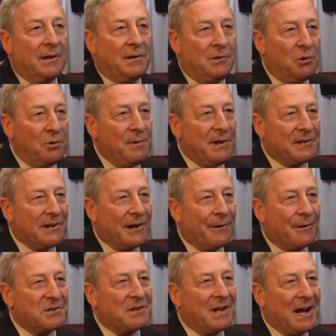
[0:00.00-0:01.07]
you'd be a
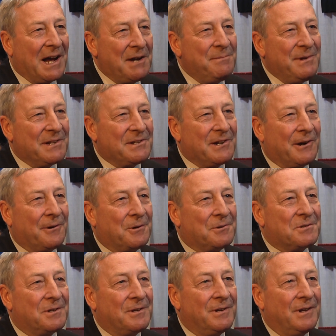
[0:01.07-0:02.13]
terrorist, I'd be a terrorist.